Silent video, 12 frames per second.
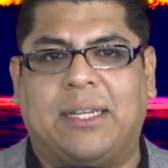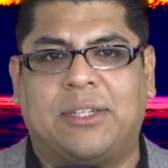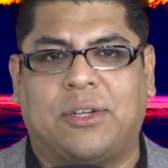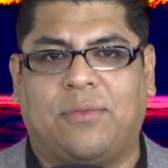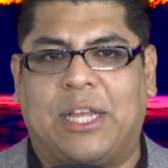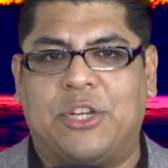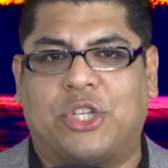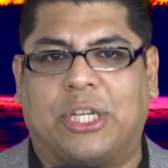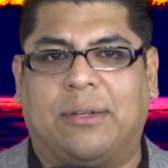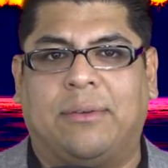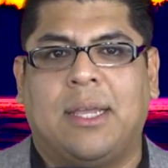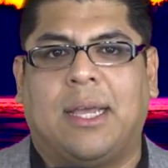
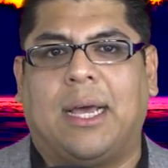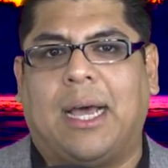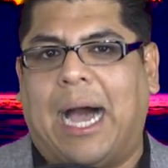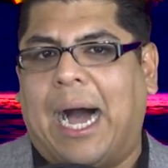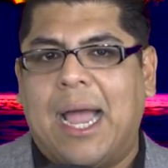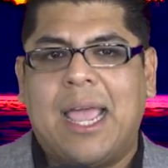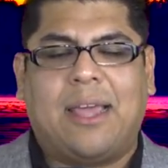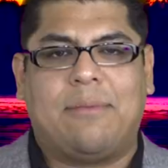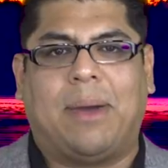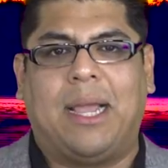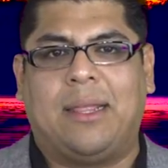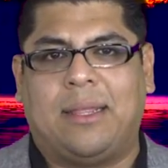intervention. I had
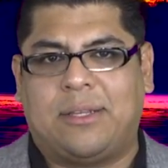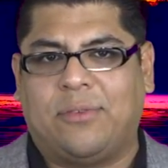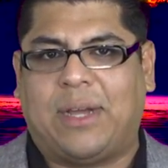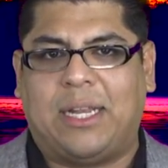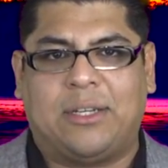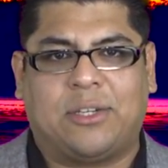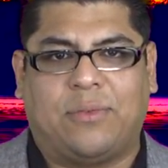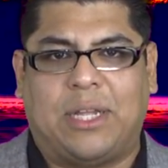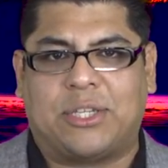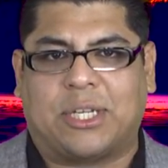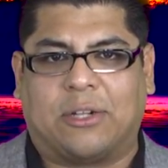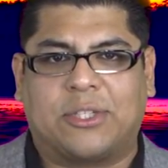my divine
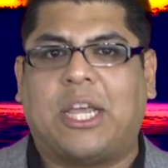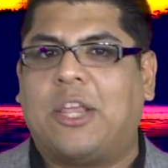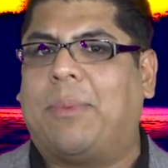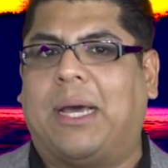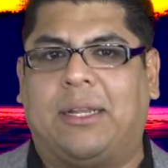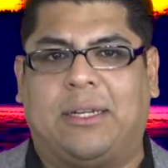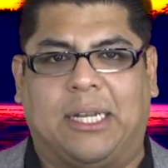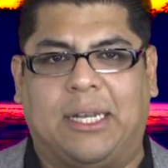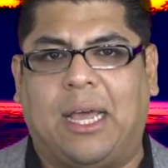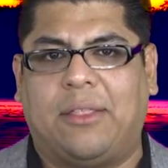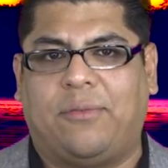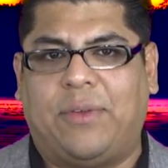intervention. I'll tell you about it in
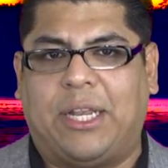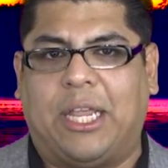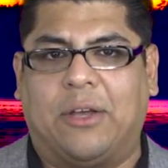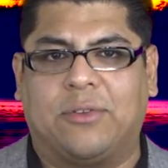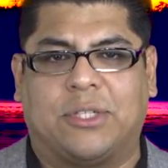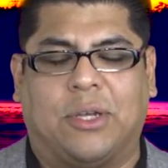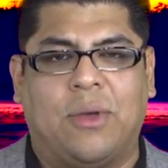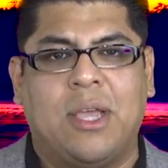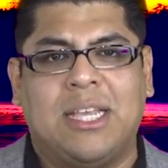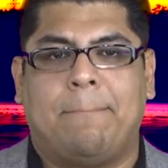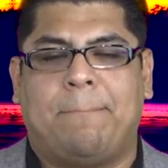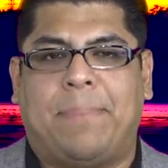another video.
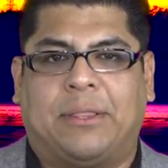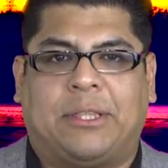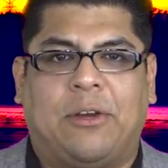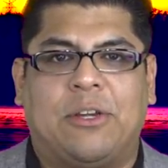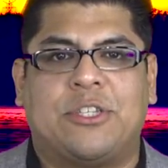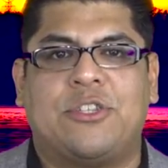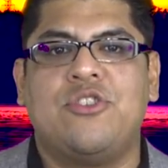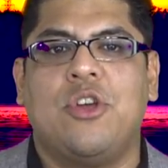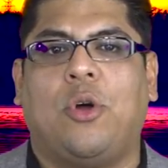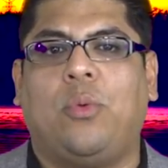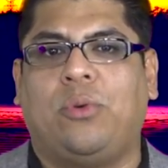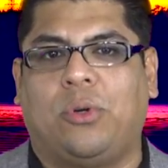But there's
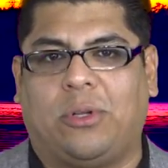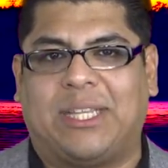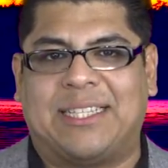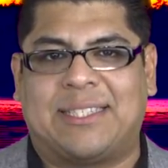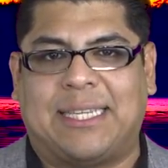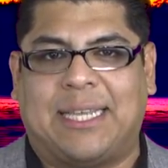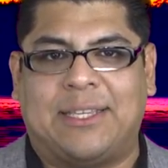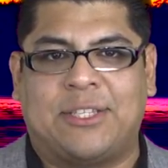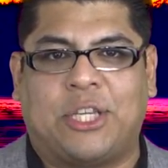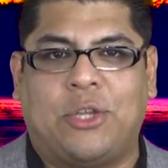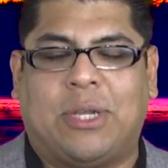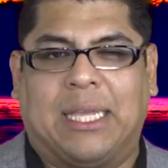no rule that
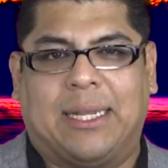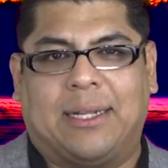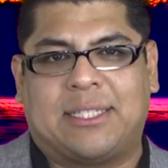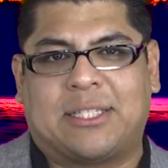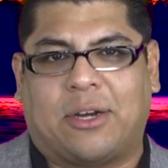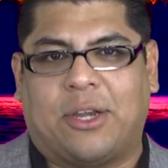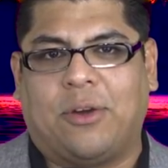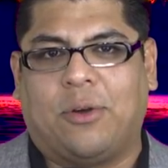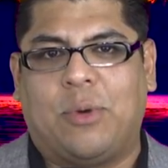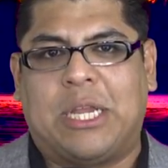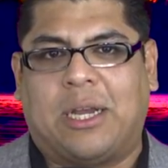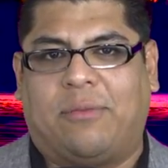says you cannot start your
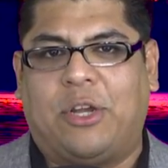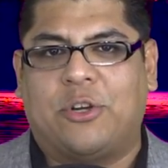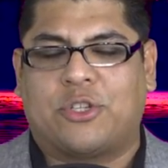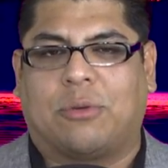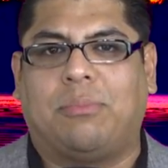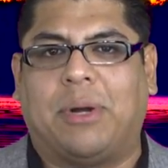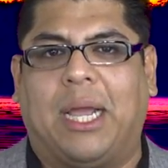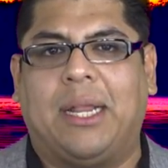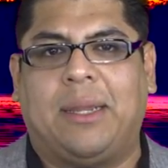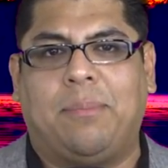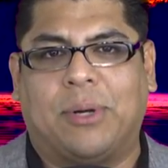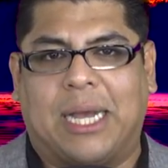recovery, your
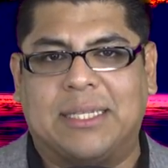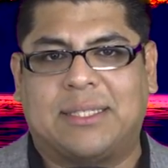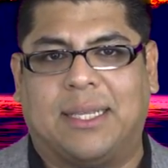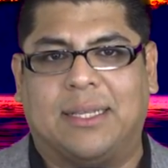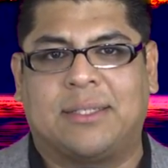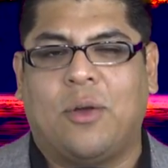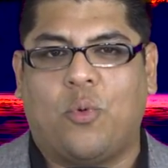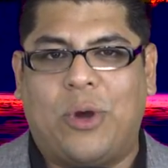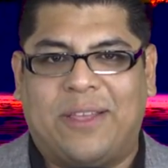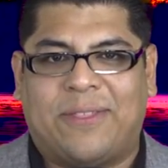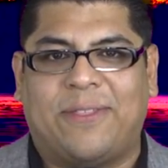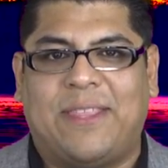sobriety process
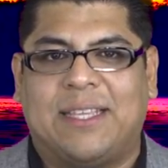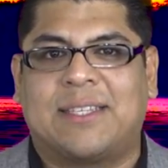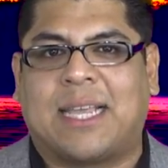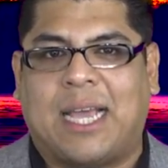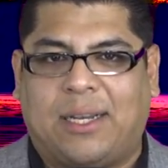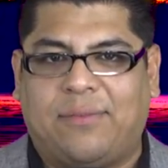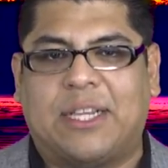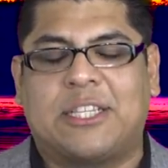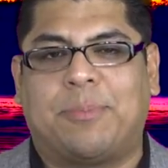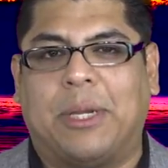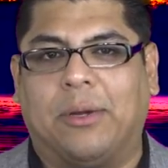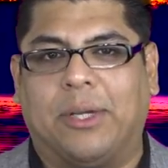with this kind of
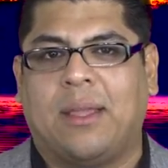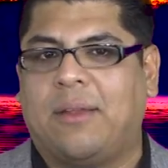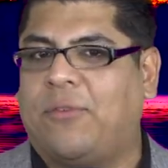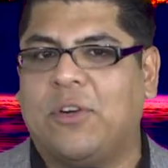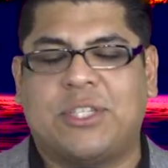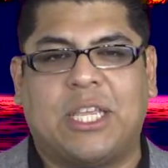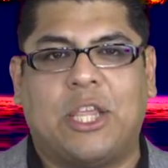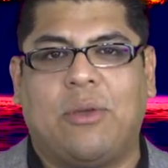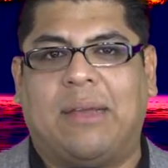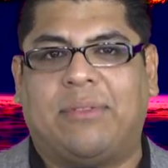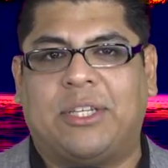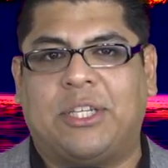experience. First thing you
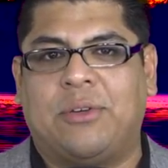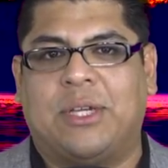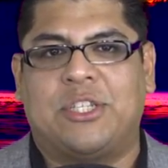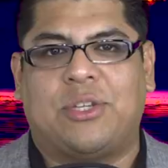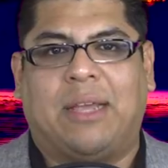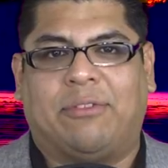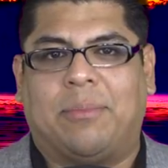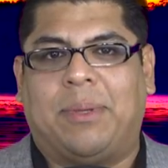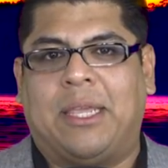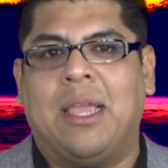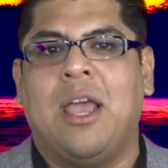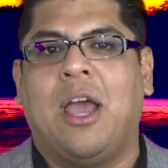have to do is you have to
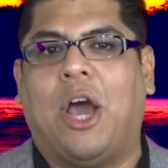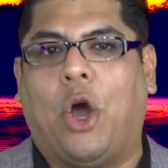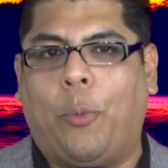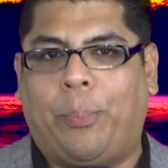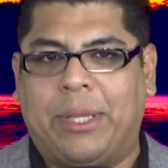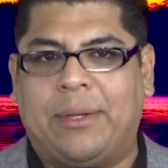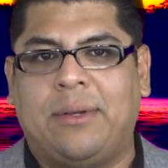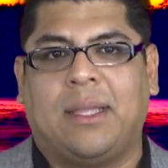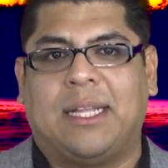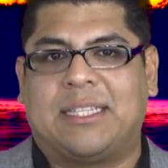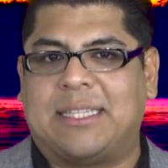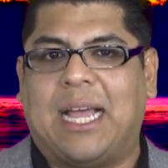be open.
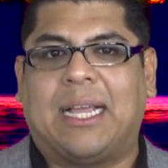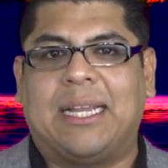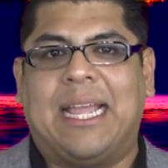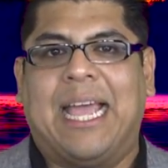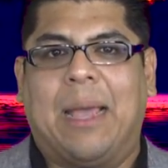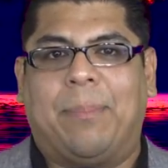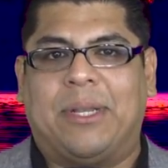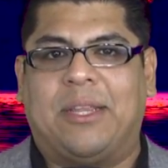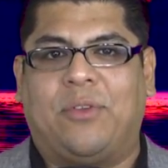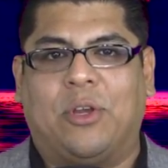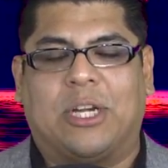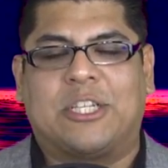It's not going to happen
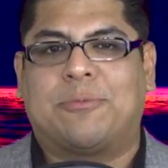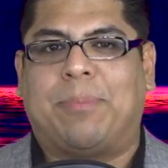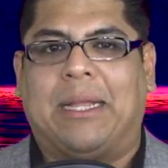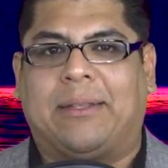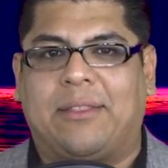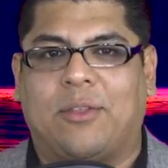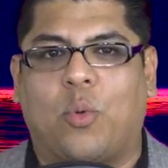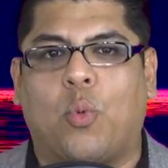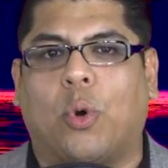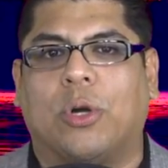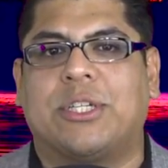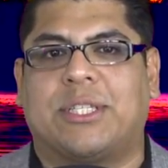if you're expecting the
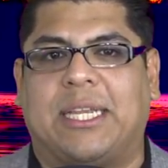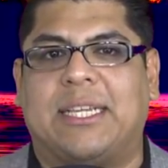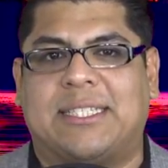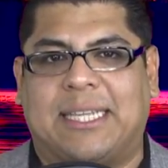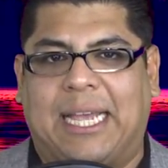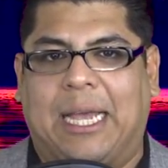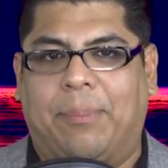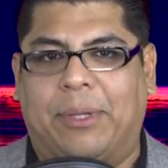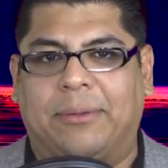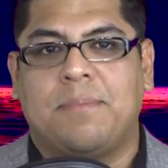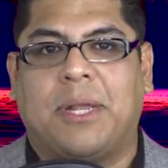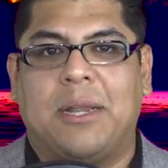worst things to
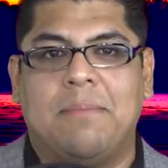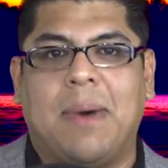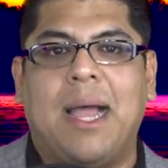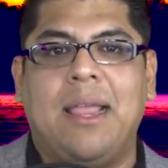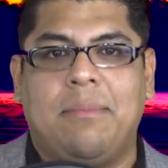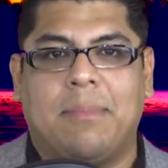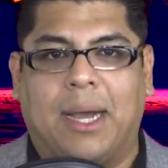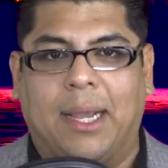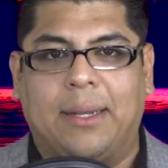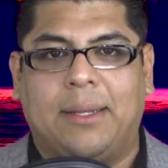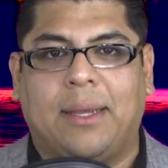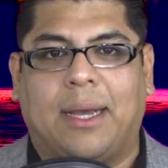happen. But in my
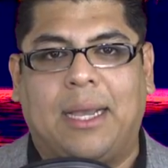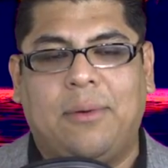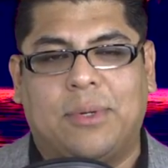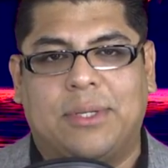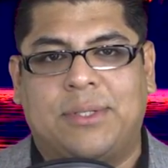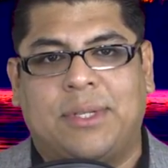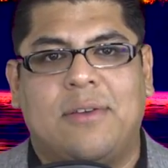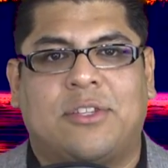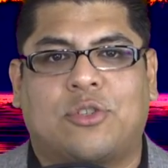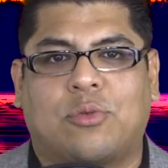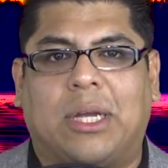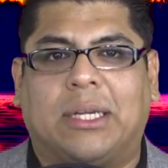mind, I was
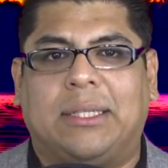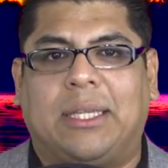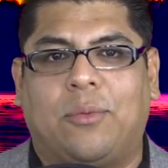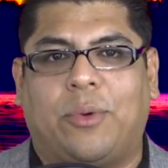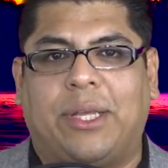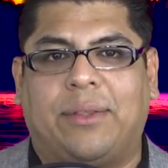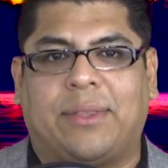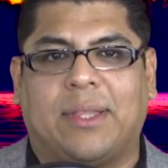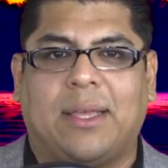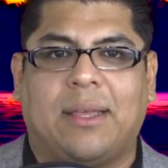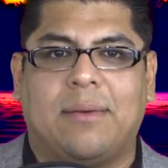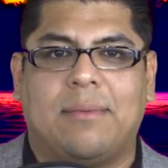struggling with
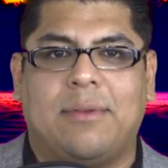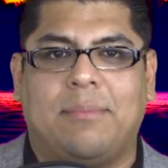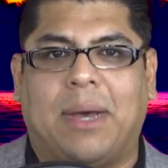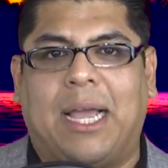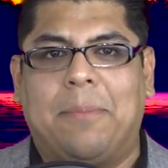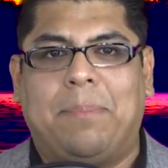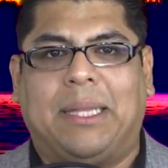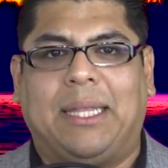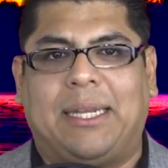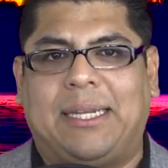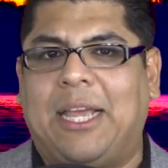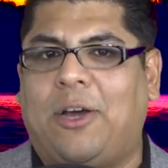my
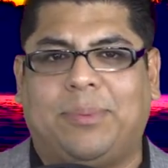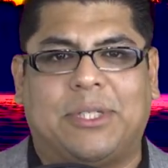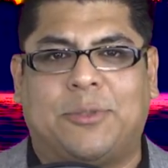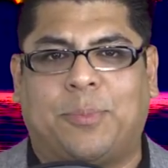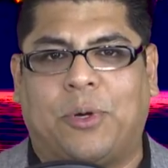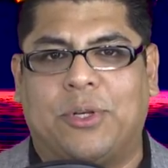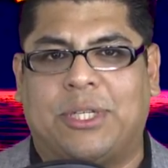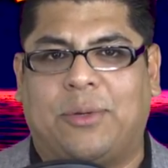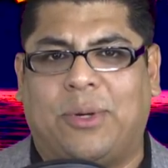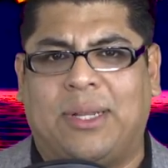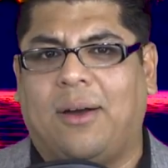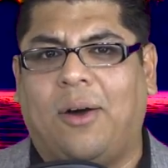ability to help this person
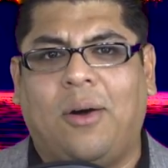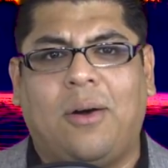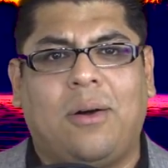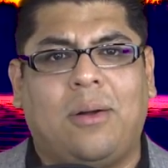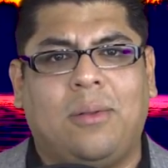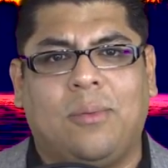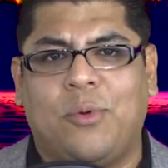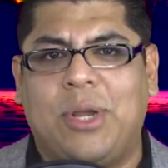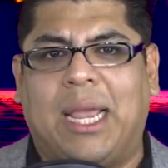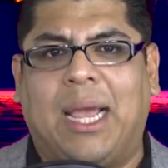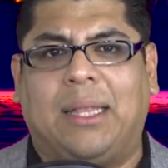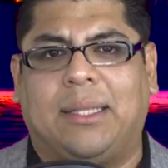when all
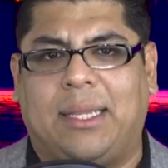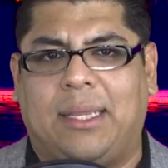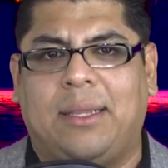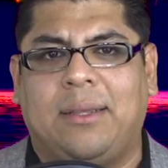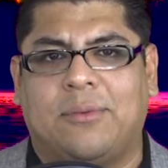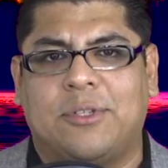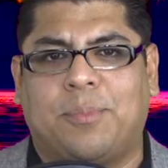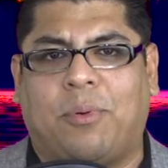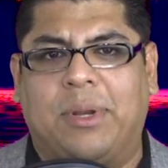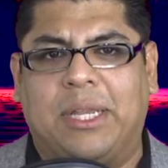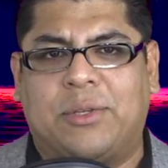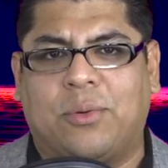reality was
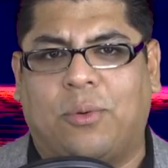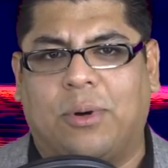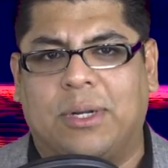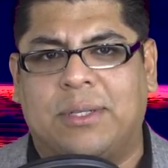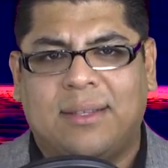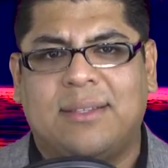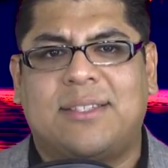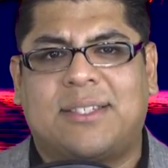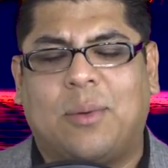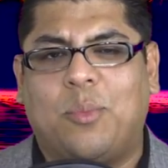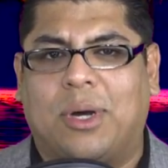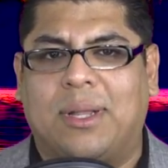pointing towards
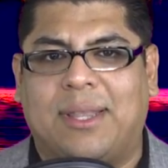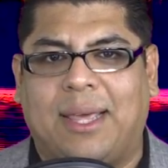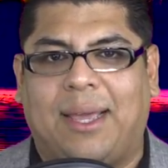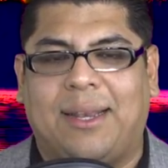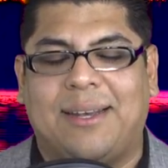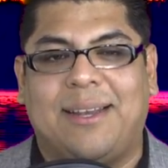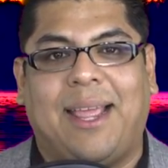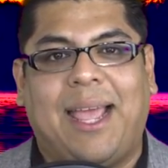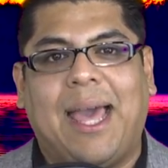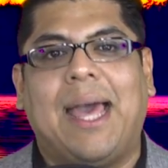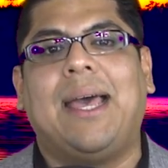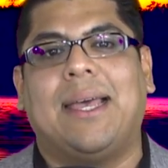someone that
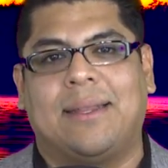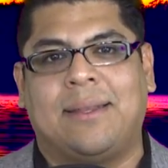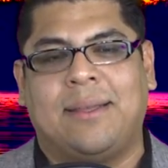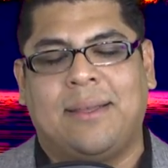had